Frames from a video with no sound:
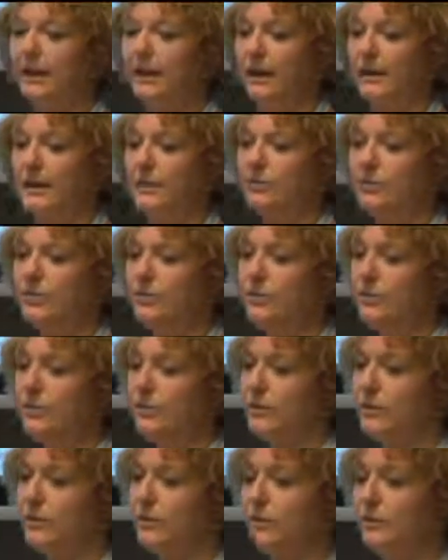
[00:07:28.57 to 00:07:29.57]
And in one of
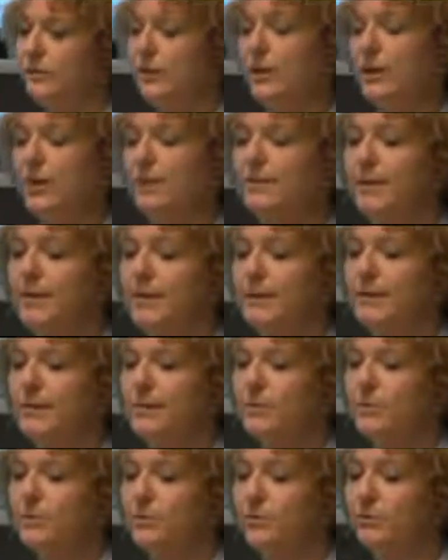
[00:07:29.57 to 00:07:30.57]
the knockout
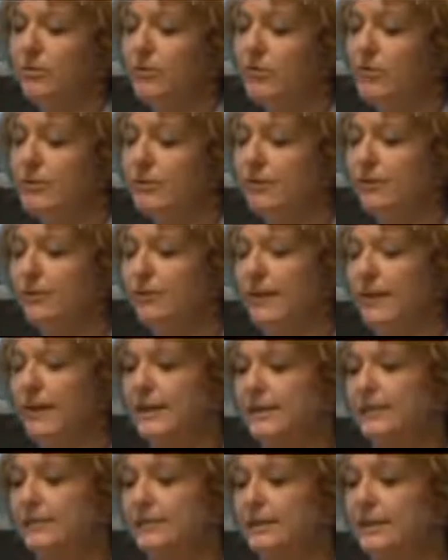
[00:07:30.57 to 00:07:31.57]
mouses, there were growth
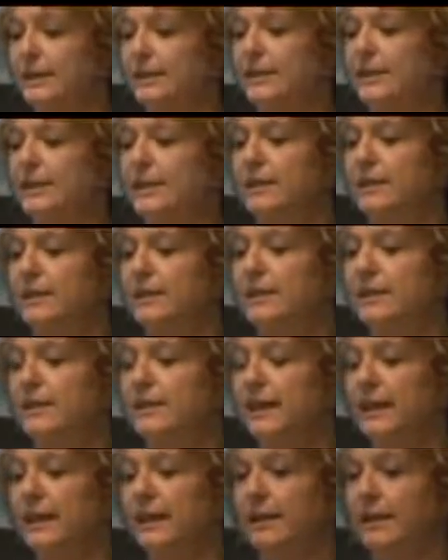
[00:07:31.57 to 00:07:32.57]
defects, infertility, and early
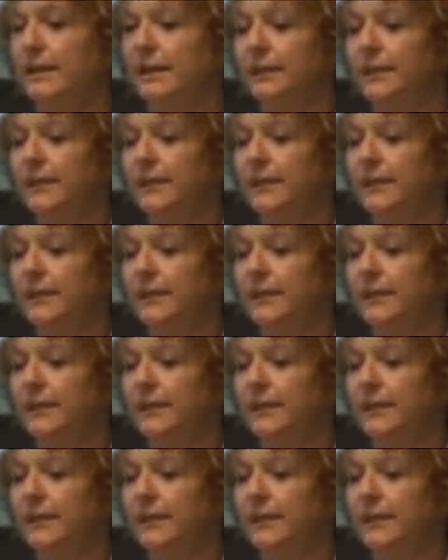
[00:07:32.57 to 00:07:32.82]
death.